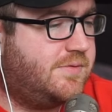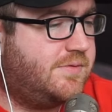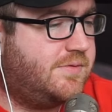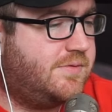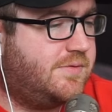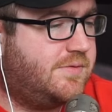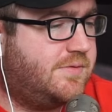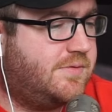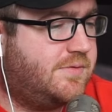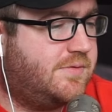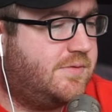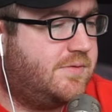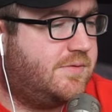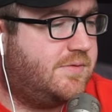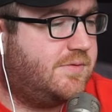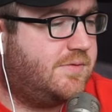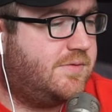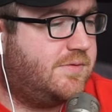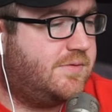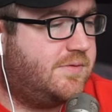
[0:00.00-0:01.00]

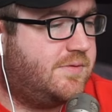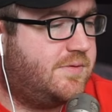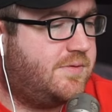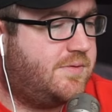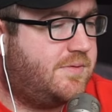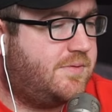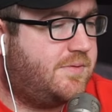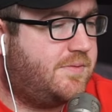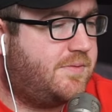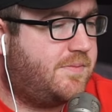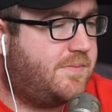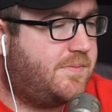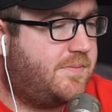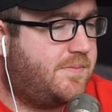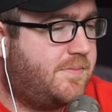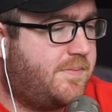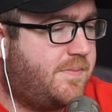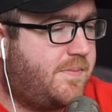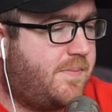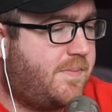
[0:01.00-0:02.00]

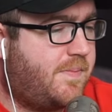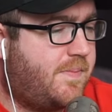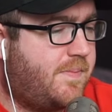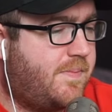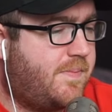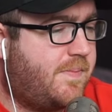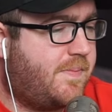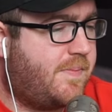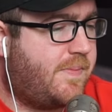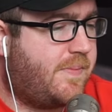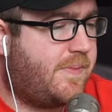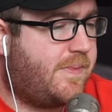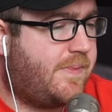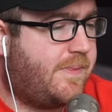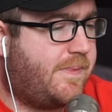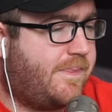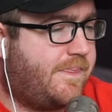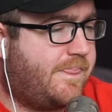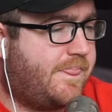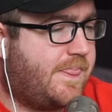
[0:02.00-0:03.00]

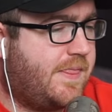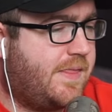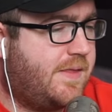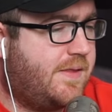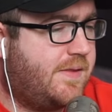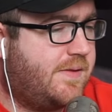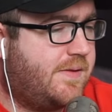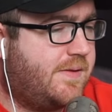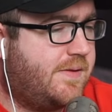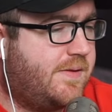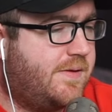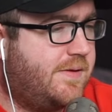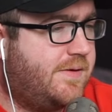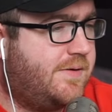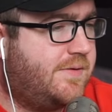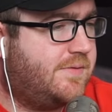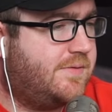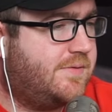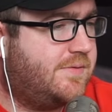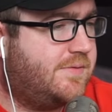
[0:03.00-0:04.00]

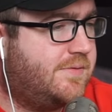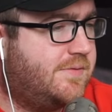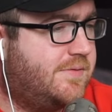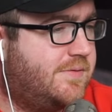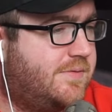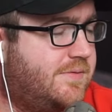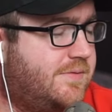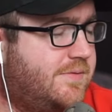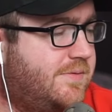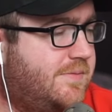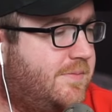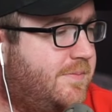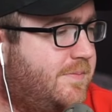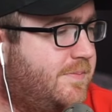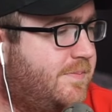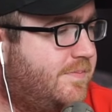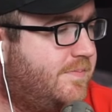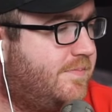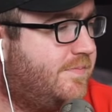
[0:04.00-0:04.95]
[no speech]